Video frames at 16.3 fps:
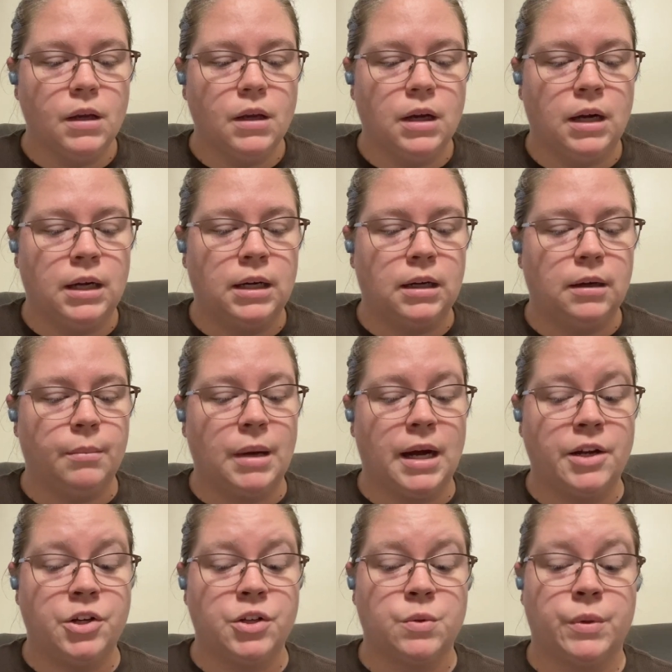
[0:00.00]
I
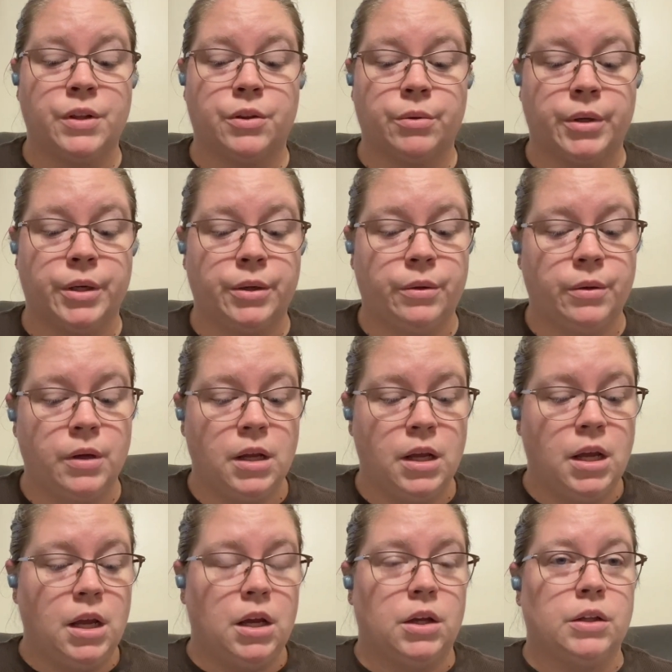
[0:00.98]
just went through,
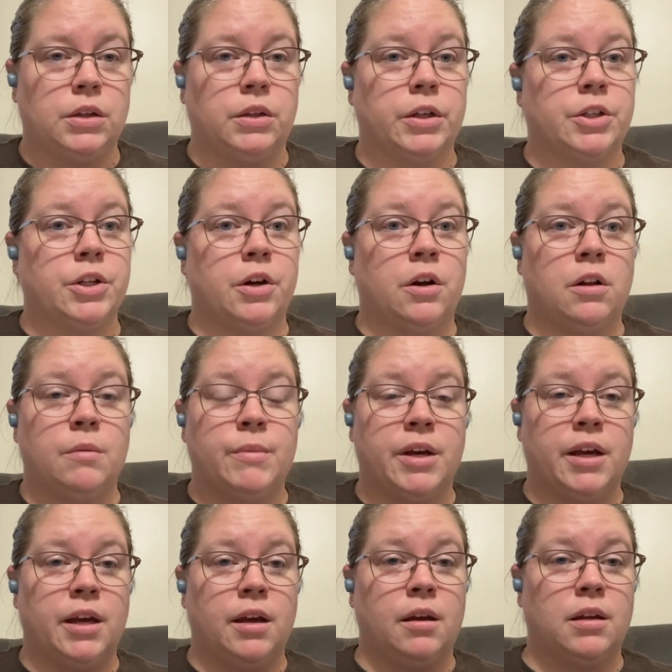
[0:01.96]
looked at all
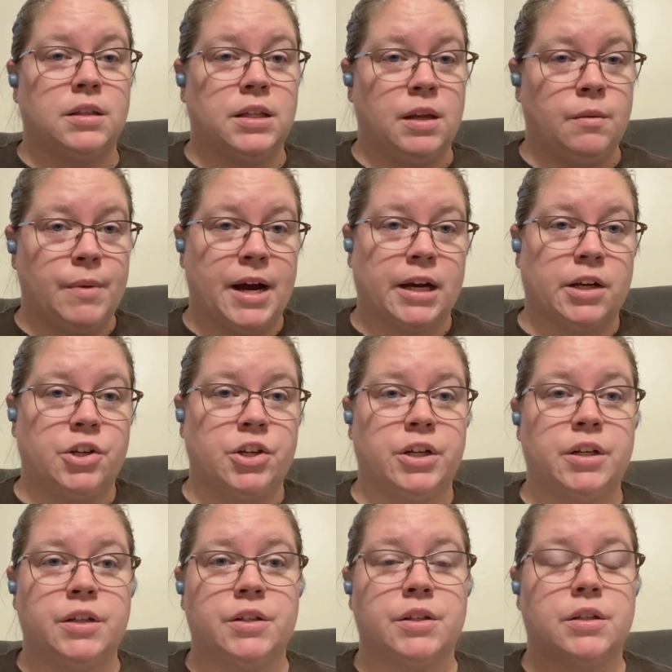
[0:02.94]
my seed
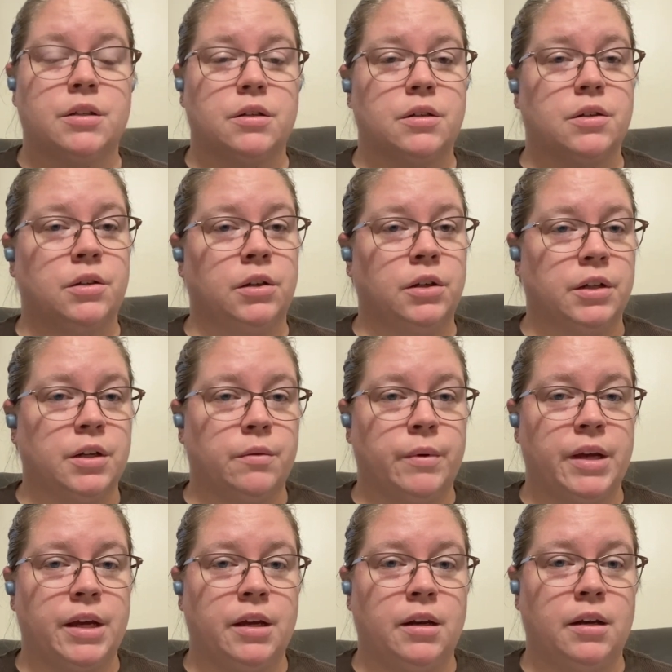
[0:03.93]
packages, looked at
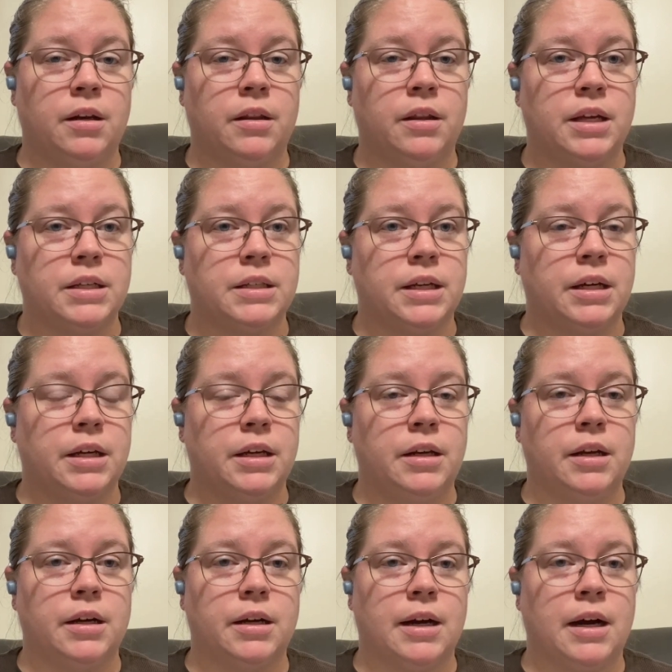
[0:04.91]
when they
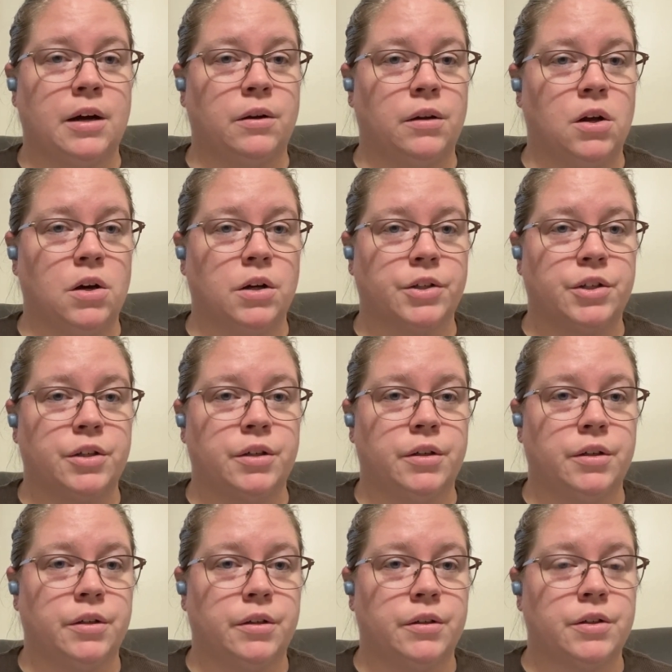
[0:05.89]
said how long
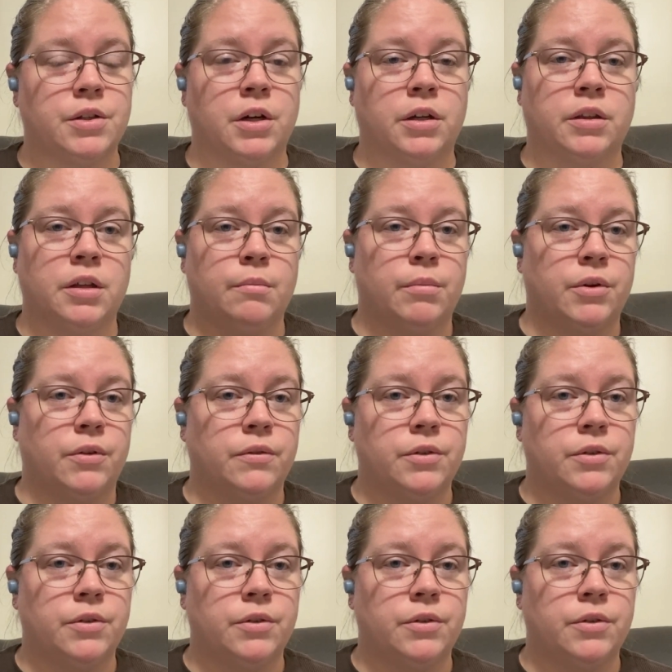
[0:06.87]
to start them